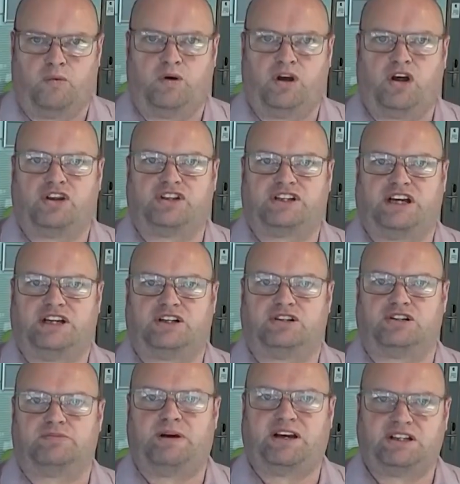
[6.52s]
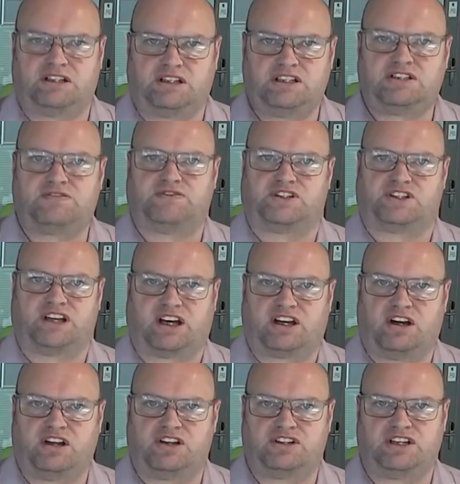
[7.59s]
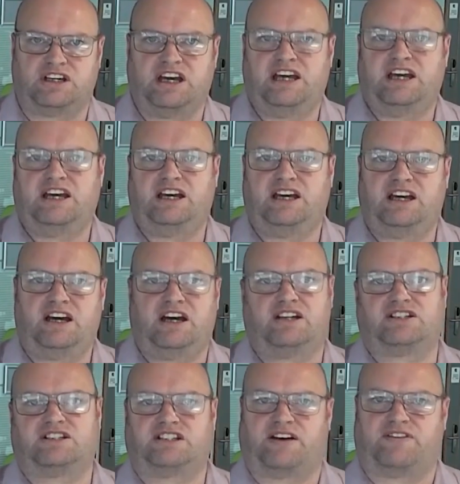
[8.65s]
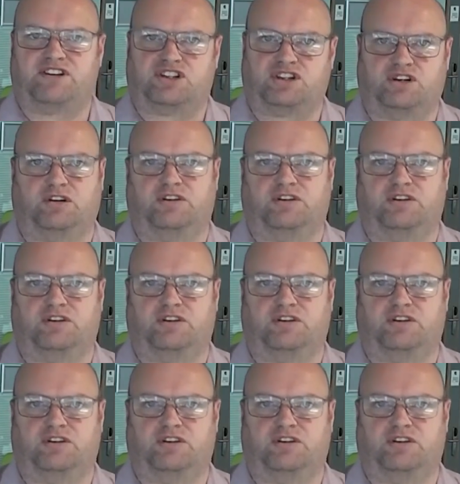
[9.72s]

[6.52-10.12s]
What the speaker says: We are the technical specialists for psychology here at Staffordshire